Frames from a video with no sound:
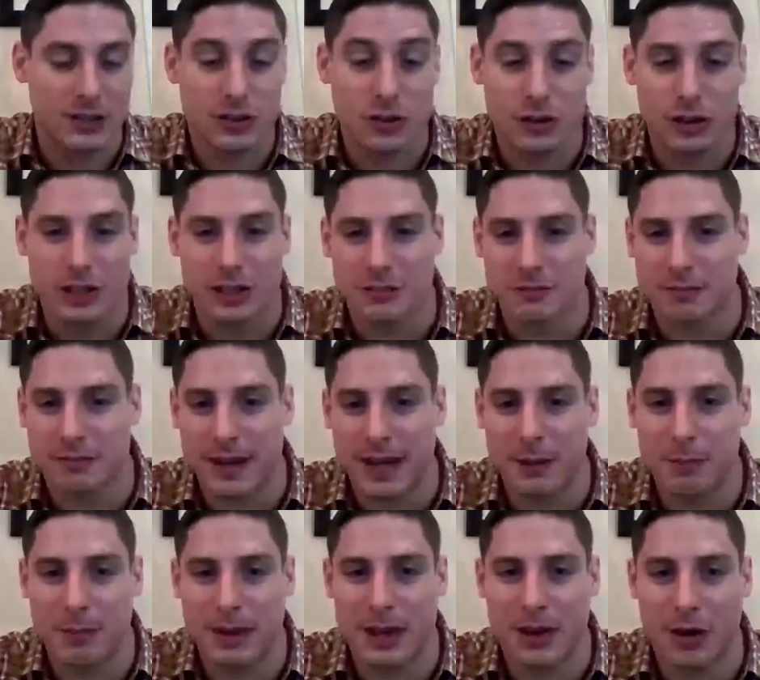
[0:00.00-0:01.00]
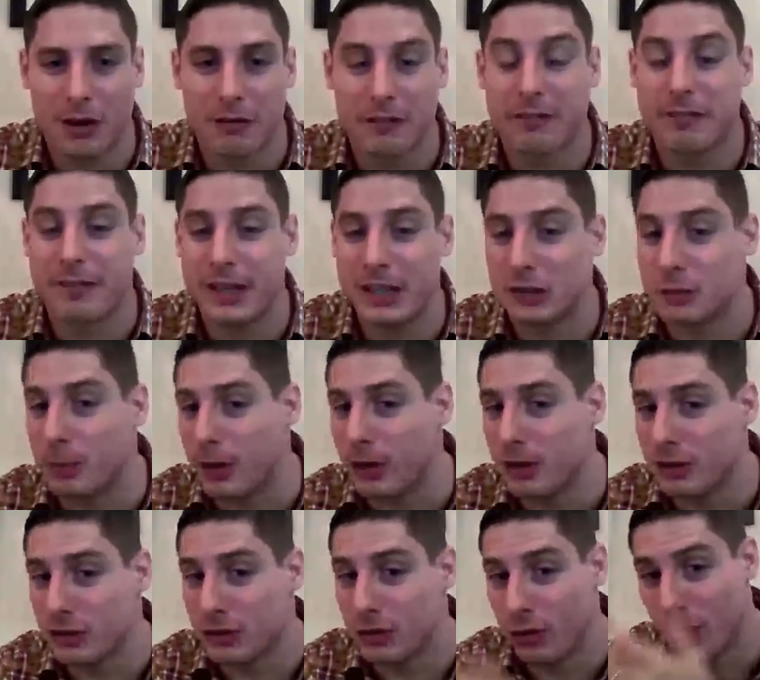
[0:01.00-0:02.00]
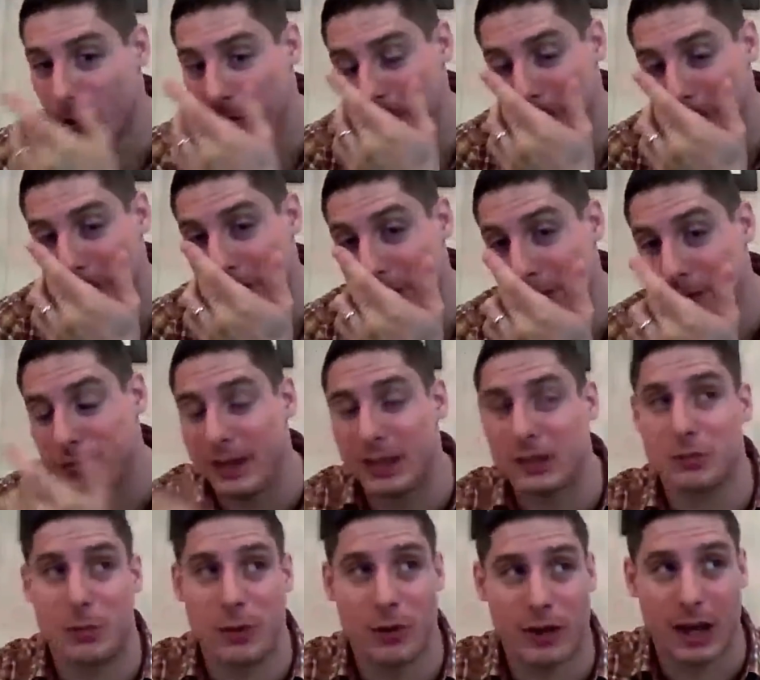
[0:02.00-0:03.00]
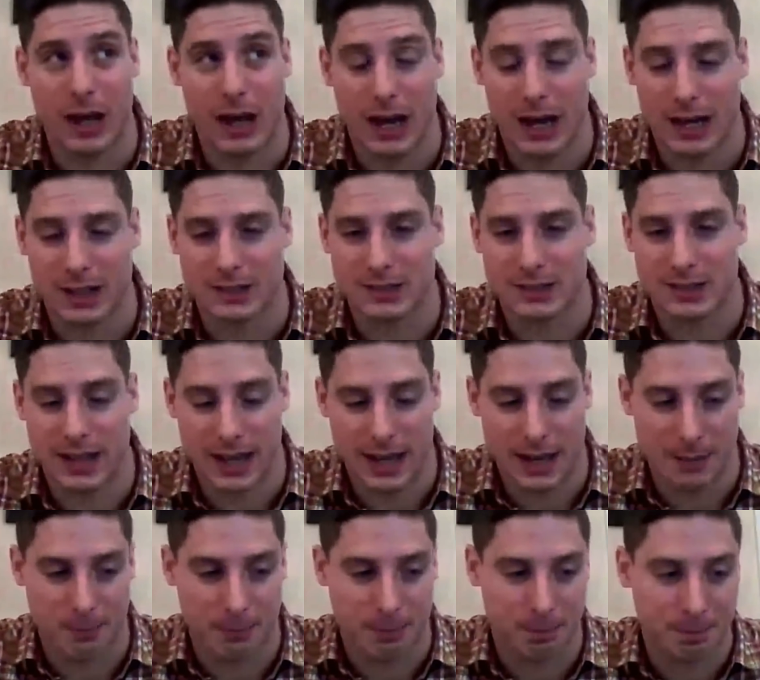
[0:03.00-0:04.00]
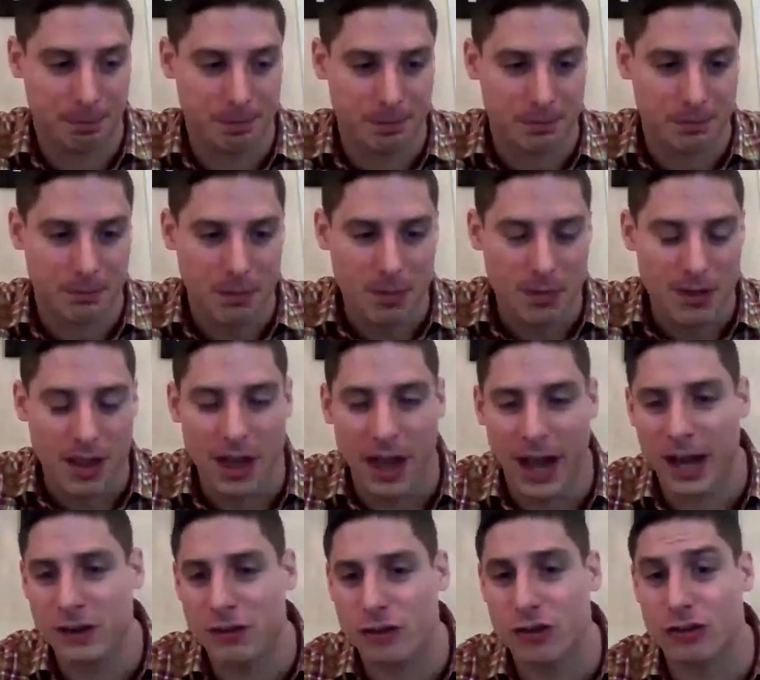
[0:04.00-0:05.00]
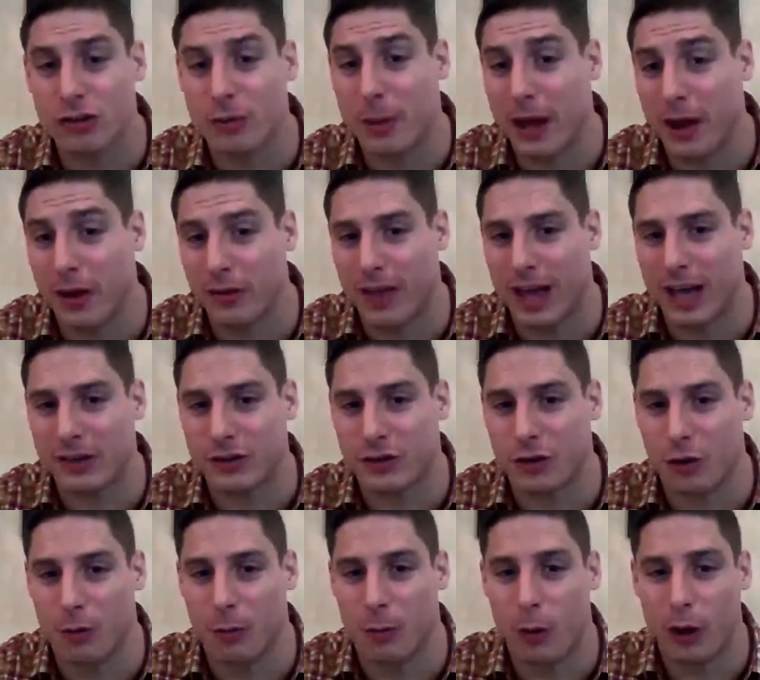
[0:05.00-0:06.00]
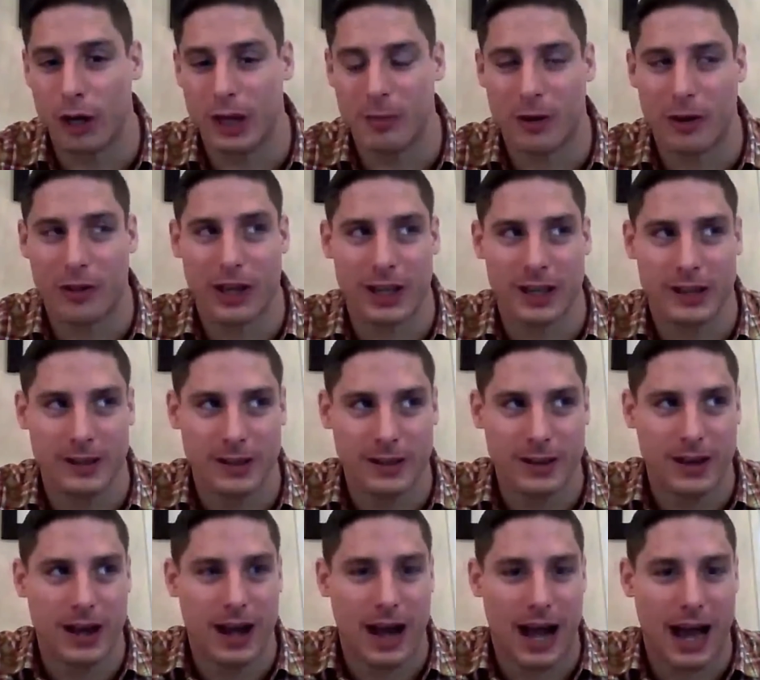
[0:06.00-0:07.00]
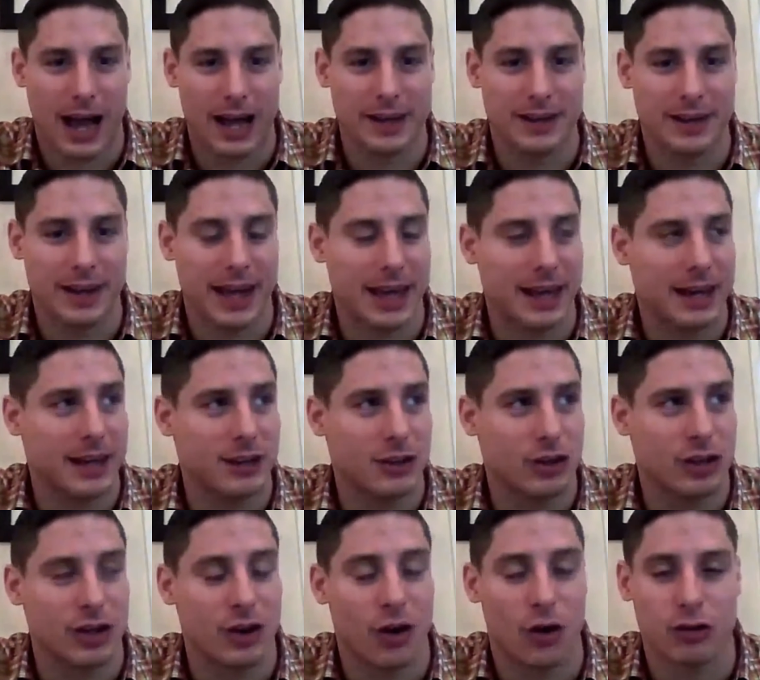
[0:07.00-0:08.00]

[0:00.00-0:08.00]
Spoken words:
so you can find me on Facebook. So I'm there on Facebook at Andrew Chappell Natural Bodybuilding. And then you can